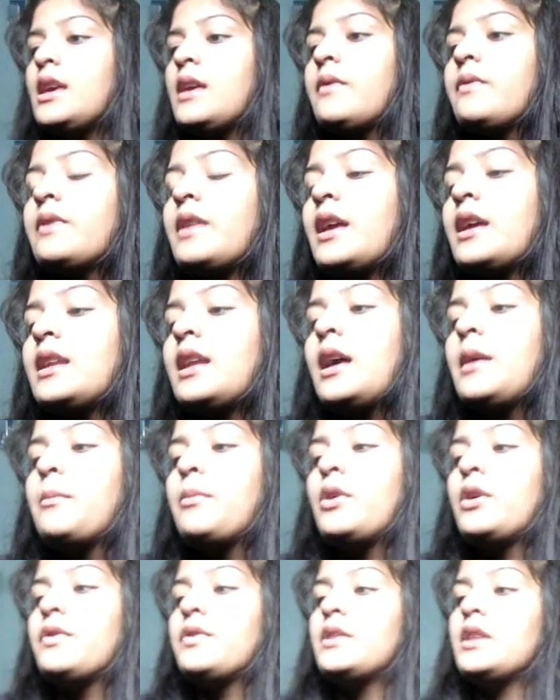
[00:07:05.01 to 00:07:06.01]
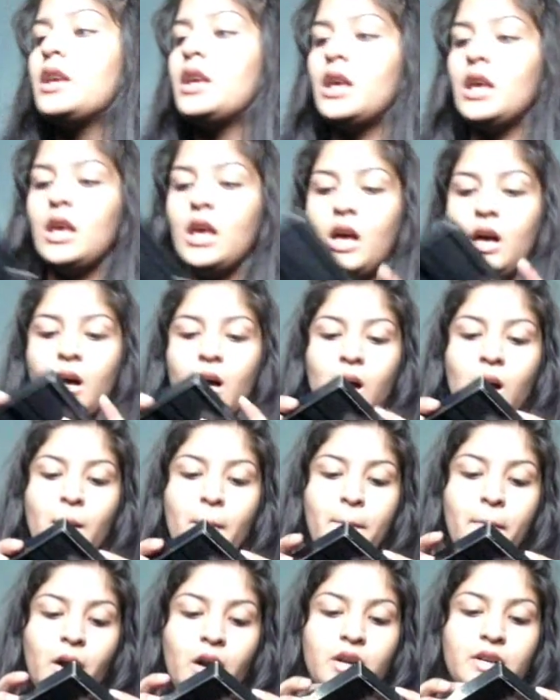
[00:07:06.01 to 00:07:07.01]
Then I bought the
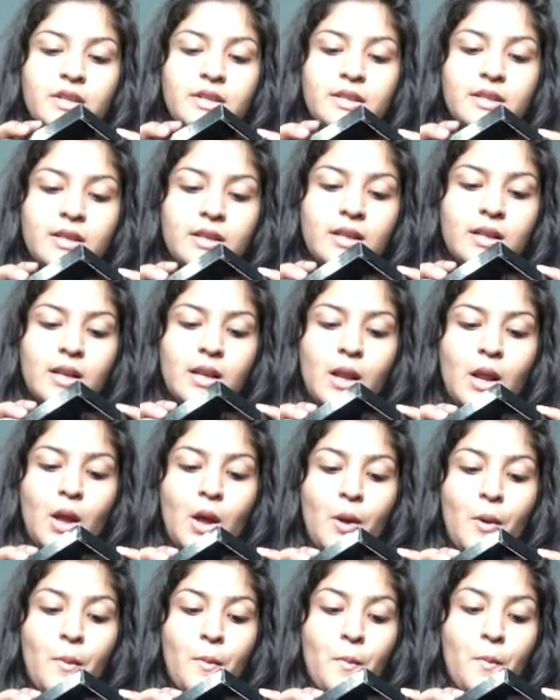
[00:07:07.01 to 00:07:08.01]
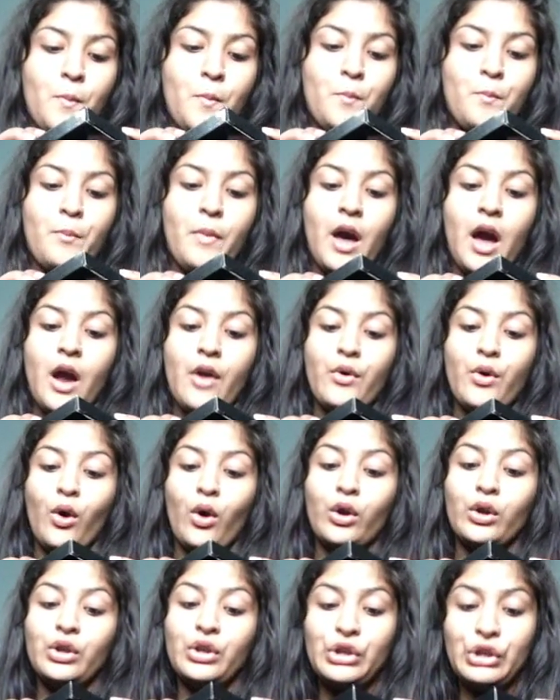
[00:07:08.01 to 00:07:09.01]
Marcel
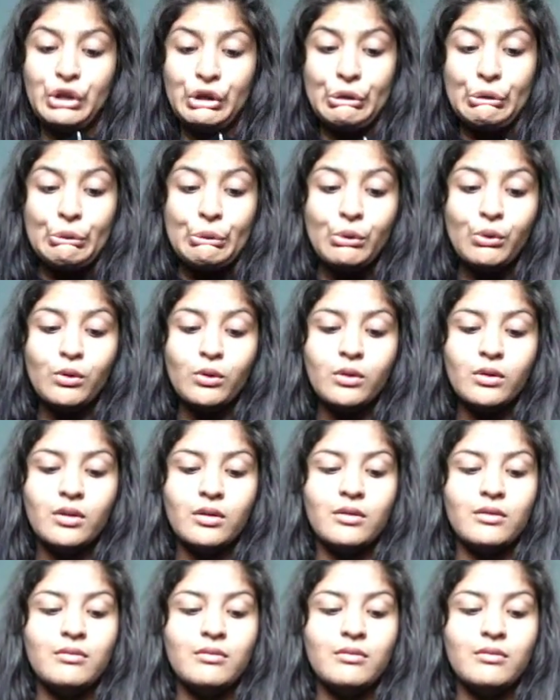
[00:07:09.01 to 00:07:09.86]
Marongu